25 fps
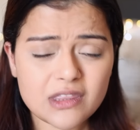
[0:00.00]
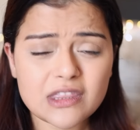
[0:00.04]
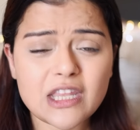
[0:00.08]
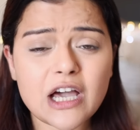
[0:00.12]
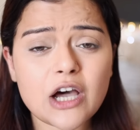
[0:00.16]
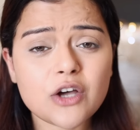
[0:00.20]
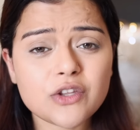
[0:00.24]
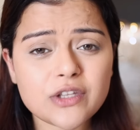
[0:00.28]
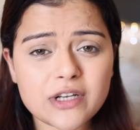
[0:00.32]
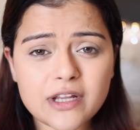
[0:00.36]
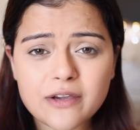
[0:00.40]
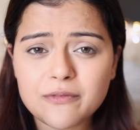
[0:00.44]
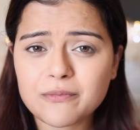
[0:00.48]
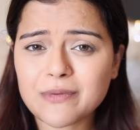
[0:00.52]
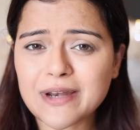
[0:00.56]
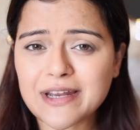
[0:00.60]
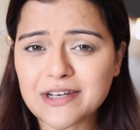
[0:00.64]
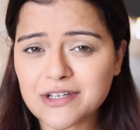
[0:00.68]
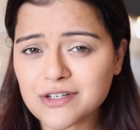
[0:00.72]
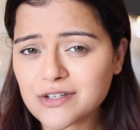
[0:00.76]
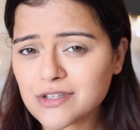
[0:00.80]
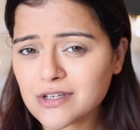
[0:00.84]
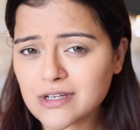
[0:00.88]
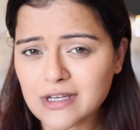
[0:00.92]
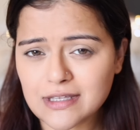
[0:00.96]
Now that I've
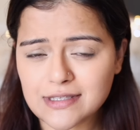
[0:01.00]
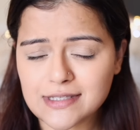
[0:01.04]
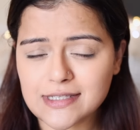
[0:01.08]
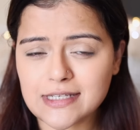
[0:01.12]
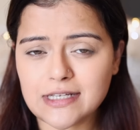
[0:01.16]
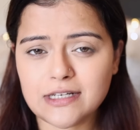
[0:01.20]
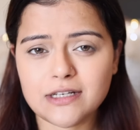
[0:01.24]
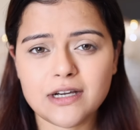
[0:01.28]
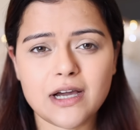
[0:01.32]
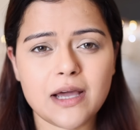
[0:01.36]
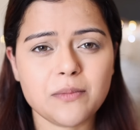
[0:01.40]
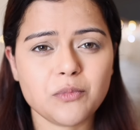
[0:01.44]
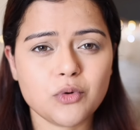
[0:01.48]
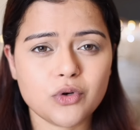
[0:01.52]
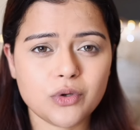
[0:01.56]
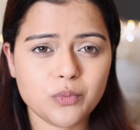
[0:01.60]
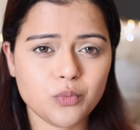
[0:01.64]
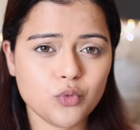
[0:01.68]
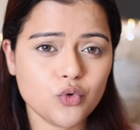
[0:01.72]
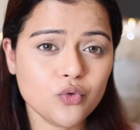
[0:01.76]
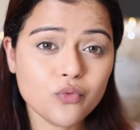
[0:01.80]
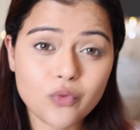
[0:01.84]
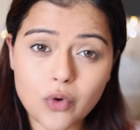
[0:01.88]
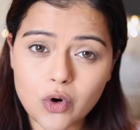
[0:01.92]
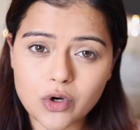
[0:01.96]
blended the concealer, I'm going
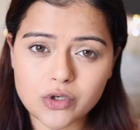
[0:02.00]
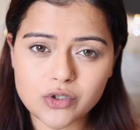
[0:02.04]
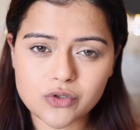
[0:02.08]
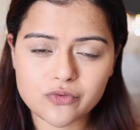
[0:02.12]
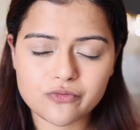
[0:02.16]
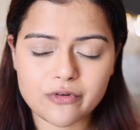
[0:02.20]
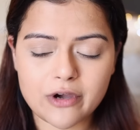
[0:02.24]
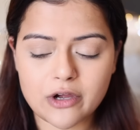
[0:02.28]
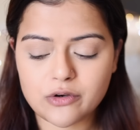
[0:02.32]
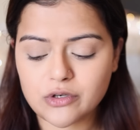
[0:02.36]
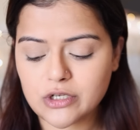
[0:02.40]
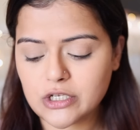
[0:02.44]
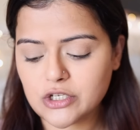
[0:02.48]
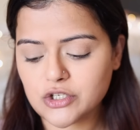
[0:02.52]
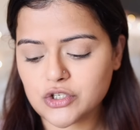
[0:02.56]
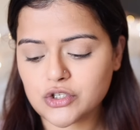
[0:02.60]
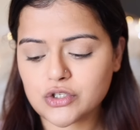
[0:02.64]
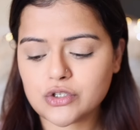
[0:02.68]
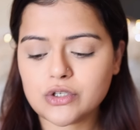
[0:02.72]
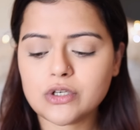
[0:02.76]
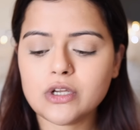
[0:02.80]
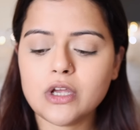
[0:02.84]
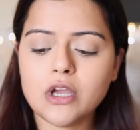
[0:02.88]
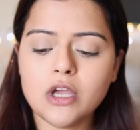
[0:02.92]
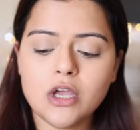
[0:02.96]
to move on to
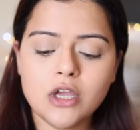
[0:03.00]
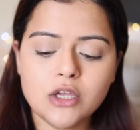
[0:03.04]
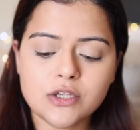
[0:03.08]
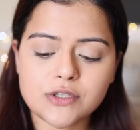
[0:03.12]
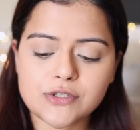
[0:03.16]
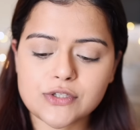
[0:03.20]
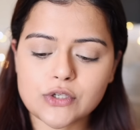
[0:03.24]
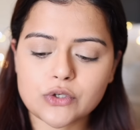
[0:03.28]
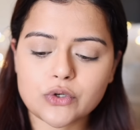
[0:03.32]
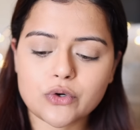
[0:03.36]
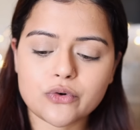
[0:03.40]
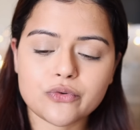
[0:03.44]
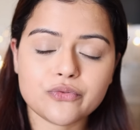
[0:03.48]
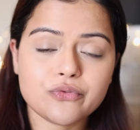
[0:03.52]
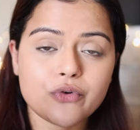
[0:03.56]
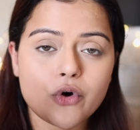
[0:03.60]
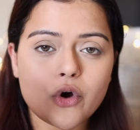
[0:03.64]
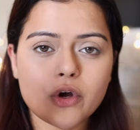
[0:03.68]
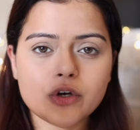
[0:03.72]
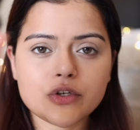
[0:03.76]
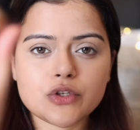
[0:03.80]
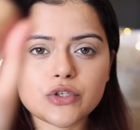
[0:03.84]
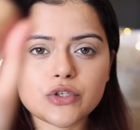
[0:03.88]
foundation. So for